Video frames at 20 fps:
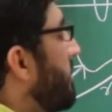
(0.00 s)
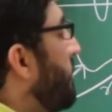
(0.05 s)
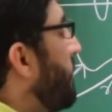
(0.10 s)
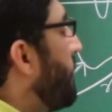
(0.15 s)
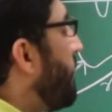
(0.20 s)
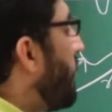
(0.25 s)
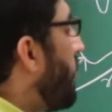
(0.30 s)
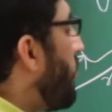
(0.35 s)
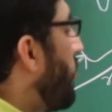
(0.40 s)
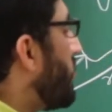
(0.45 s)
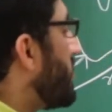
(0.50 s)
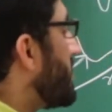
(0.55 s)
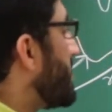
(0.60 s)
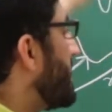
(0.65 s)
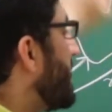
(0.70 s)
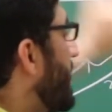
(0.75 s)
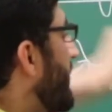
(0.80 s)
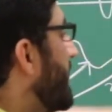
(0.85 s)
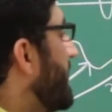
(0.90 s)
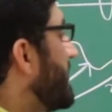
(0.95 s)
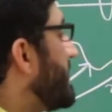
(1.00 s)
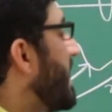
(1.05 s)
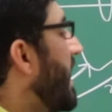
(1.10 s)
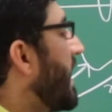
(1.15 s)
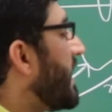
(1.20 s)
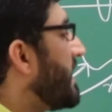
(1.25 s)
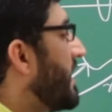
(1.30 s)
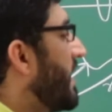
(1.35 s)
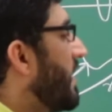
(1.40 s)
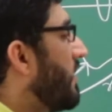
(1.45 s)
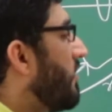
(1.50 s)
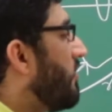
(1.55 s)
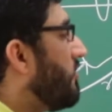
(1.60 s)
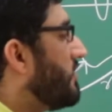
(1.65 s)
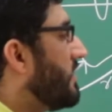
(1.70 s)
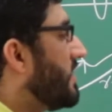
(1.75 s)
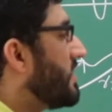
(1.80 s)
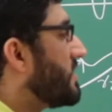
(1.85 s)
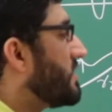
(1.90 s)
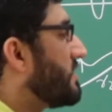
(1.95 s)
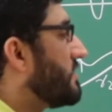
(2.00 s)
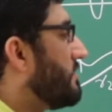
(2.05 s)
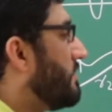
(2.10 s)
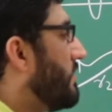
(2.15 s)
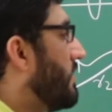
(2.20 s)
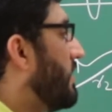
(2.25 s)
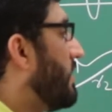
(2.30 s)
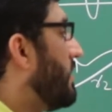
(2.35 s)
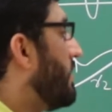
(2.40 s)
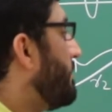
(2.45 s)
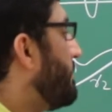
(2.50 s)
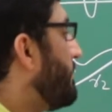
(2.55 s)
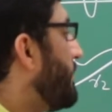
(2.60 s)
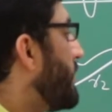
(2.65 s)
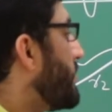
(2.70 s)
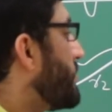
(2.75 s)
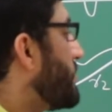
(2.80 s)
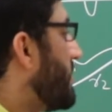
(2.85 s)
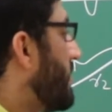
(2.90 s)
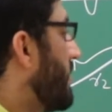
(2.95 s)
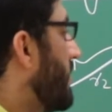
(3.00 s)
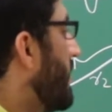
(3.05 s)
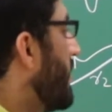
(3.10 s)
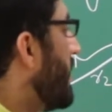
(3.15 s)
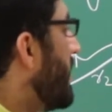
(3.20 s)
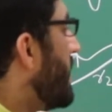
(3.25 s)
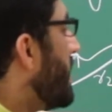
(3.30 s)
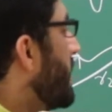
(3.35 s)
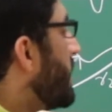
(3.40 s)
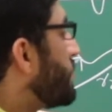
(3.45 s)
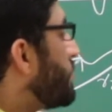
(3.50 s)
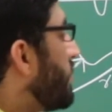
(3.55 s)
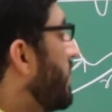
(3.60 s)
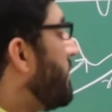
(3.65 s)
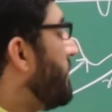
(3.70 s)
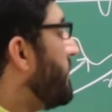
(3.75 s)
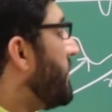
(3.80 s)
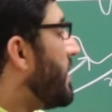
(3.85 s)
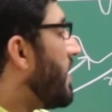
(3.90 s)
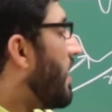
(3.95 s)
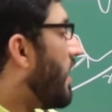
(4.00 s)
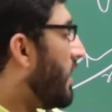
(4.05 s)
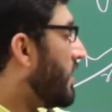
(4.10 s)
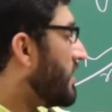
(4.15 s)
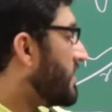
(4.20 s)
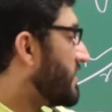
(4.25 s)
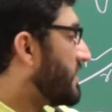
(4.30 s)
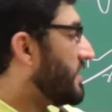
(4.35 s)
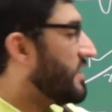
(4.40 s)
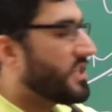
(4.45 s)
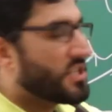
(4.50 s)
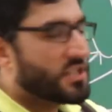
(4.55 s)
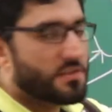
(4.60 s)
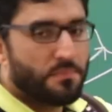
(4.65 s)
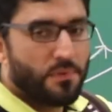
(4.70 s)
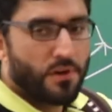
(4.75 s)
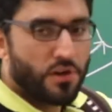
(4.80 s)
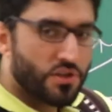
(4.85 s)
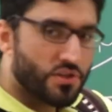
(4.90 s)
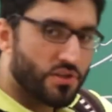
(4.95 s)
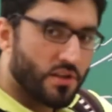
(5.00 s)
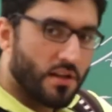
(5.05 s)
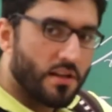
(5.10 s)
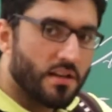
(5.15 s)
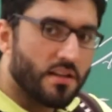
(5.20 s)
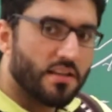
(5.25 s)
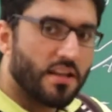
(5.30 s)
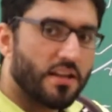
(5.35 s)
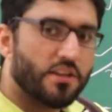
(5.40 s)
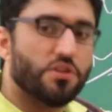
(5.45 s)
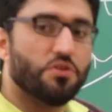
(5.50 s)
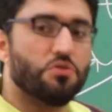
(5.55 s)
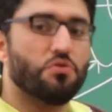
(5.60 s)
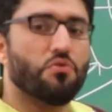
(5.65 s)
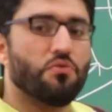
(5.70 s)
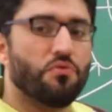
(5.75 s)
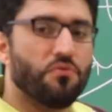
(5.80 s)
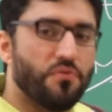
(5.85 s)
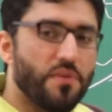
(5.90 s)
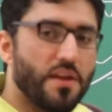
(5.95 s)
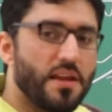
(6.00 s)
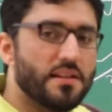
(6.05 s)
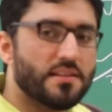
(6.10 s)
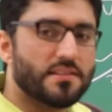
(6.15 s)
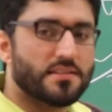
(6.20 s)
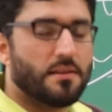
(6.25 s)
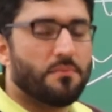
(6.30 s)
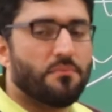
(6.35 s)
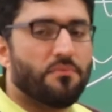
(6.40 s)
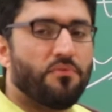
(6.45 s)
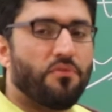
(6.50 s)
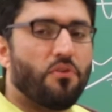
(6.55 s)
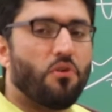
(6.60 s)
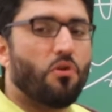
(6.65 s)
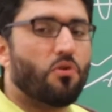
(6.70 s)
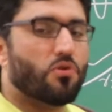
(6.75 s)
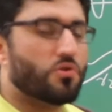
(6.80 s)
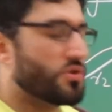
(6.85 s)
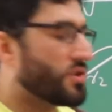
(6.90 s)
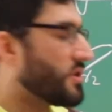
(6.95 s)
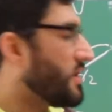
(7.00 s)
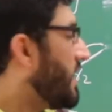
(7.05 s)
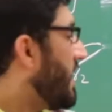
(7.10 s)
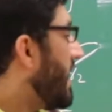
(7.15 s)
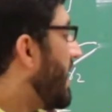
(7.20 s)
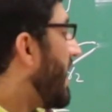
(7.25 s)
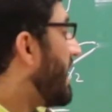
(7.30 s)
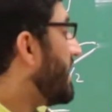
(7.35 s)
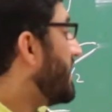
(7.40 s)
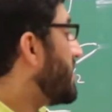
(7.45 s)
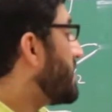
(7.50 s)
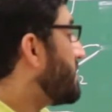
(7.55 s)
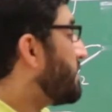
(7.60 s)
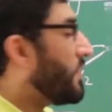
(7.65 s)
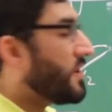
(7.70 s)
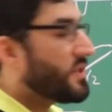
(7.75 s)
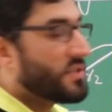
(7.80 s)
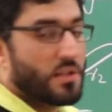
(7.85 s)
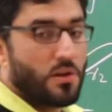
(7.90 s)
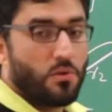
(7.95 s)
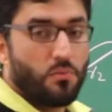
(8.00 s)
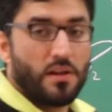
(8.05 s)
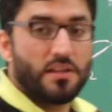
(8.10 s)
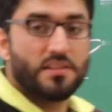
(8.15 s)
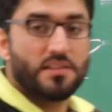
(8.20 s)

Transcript: force that is acting on this person. So if we ask this person that, do you feel some force? And this person will